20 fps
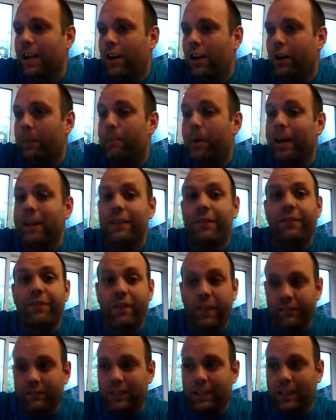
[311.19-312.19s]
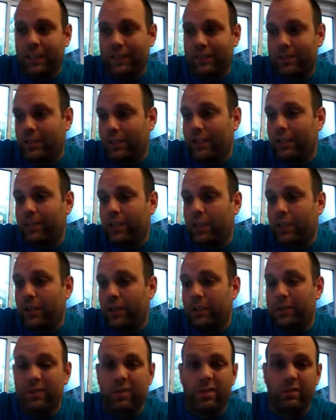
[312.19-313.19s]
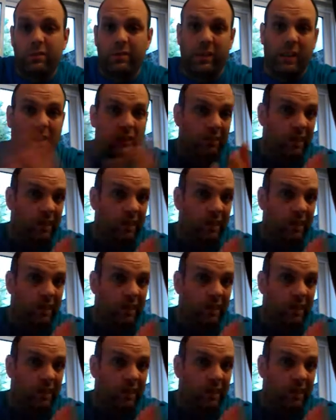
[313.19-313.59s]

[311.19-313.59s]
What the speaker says: on page 15, so you can have a go at those 2 as well.